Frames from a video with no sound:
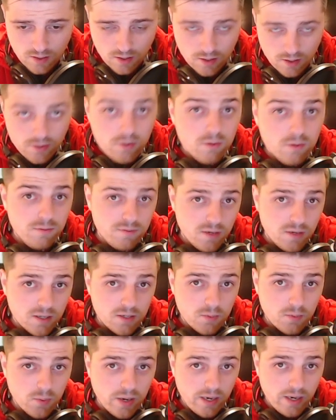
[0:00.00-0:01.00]
You'll
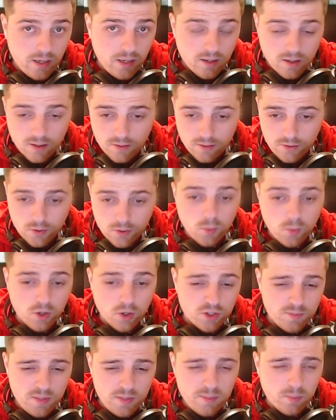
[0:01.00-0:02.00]
fucking wait. You'll
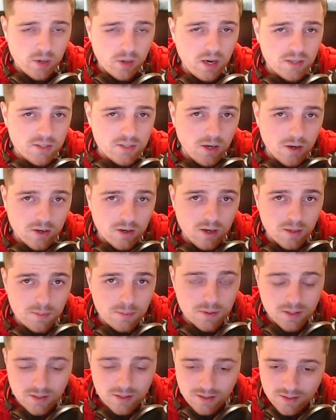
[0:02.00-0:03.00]
watch me browse hot
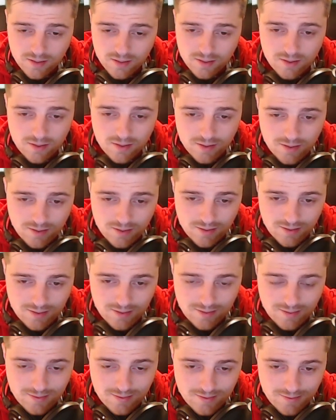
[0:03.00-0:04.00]
copper.
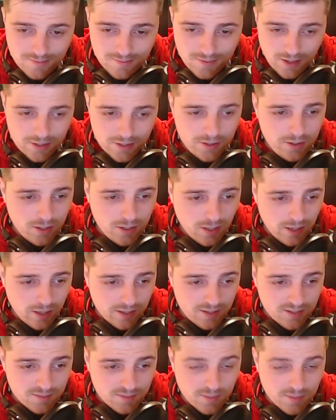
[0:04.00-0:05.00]
I know you like
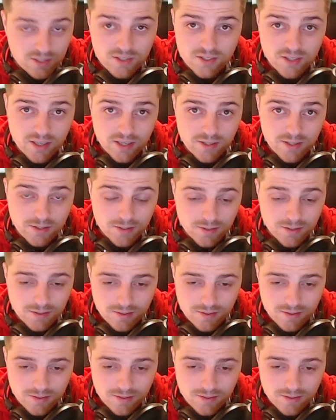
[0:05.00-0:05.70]
it as much as I do.